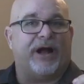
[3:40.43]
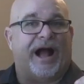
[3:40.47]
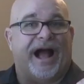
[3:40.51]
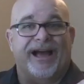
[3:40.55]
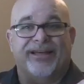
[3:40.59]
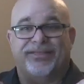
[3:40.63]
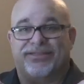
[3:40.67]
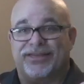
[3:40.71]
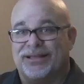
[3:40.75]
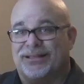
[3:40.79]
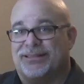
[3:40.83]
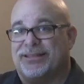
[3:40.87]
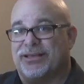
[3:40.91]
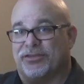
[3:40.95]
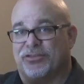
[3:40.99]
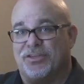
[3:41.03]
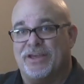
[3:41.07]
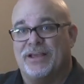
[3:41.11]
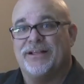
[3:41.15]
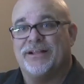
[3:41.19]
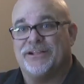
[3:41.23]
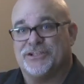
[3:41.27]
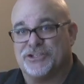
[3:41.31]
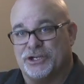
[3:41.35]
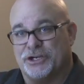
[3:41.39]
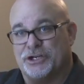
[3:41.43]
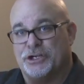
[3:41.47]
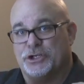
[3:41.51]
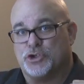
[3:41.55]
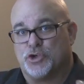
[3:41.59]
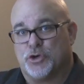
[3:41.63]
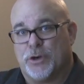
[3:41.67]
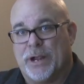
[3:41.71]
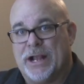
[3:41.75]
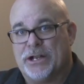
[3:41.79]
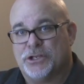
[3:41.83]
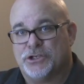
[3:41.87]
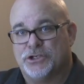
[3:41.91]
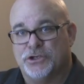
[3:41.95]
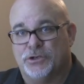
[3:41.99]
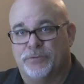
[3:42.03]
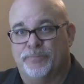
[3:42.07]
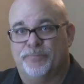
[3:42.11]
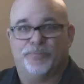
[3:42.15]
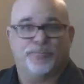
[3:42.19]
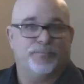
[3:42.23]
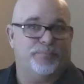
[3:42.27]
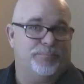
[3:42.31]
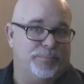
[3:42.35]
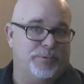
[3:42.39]
I think the thing that's gonna attract you,
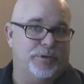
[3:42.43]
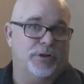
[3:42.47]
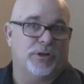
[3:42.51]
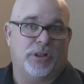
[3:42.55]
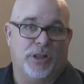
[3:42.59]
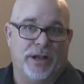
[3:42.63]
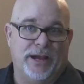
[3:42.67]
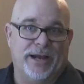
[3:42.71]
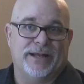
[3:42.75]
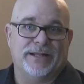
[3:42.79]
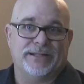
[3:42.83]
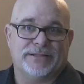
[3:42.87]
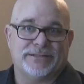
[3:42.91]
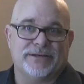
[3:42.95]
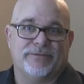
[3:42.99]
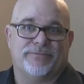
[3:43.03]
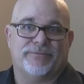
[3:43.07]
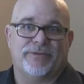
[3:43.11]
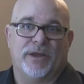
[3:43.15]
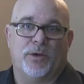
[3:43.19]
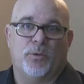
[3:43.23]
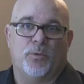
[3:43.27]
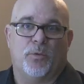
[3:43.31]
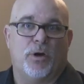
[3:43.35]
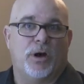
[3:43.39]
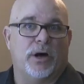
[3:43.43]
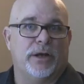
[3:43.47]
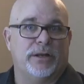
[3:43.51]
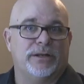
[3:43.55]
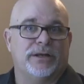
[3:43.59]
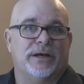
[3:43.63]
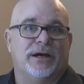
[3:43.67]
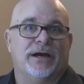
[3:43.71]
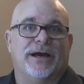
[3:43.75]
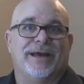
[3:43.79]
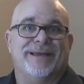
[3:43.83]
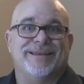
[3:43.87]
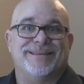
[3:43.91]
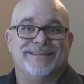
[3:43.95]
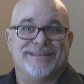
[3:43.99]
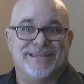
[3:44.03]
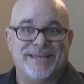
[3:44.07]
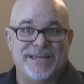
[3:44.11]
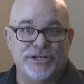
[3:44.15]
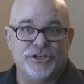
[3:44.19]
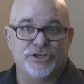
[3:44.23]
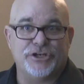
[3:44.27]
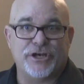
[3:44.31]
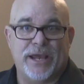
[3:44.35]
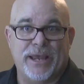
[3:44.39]
clients, if they want a
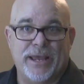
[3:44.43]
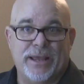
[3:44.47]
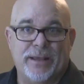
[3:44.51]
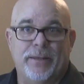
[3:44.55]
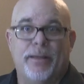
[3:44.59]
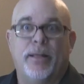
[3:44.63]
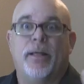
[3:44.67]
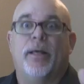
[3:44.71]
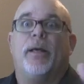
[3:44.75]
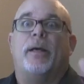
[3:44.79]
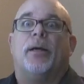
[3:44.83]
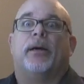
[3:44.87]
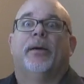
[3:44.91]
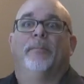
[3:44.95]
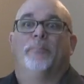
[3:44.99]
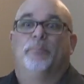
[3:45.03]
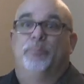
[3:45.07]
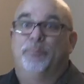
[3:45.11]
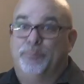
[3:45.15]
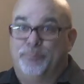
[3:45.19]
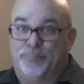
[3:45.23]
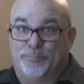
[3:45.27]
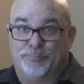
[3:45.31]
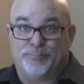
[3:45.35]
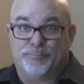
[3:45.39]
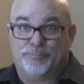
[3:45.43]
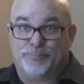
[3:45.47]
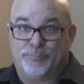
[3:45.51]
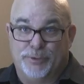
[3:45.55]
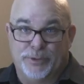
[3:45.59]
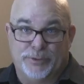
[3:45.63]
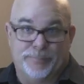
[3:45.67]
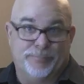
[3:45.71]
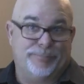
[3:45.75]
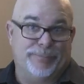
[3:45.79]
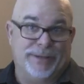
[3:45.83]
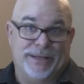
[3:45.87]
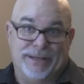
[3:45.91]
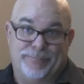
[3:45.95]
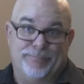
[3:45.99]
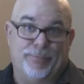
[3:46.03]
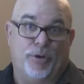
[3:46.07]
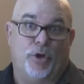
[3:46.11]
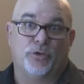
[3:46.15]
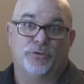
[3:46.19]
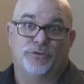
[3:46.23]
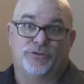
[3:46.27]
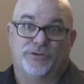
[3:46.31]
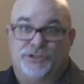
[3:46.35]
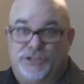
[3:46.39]
DJ, put big
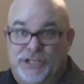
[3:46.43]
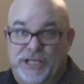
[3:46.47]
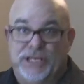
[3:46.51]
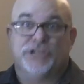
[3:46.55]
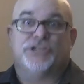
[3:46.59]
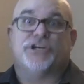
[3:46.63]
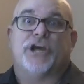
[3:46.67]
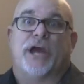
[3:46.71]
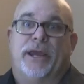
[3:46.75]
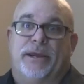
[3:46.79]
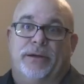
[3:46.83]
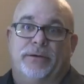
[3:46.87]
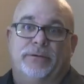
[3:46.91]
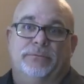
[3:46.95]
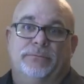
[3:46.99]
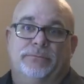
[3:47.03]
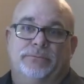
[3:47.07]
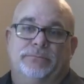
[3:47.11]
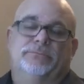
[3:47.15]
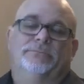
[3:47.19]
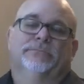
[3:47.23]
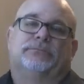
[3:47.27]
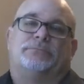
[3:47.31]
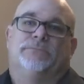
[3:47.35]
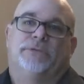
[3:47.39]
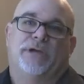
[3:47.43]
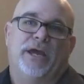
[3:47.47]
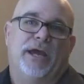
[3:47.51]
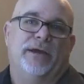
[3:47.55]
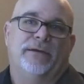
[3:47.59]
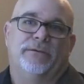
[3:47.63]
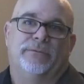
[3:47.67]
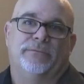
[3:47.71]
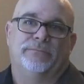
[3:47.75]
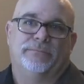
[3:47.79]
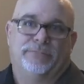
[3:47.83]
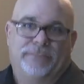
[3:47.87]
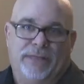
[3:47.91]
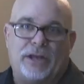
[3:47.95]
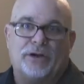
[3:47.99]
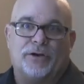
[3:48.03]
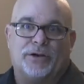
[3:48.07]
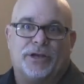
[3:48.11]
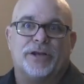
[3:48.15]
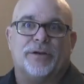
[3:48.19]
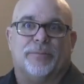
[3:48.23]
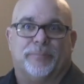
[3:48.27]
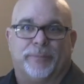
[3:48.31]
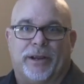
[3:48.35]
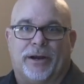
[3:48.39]
bold DJ, okay? That'll
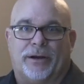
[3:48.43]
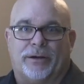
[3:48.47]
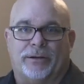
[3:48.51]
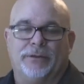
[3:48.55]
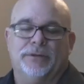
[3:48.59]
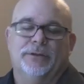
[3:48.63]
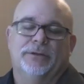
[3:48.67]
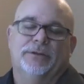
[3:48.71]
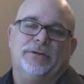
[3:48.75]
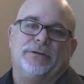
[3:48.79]
get them there.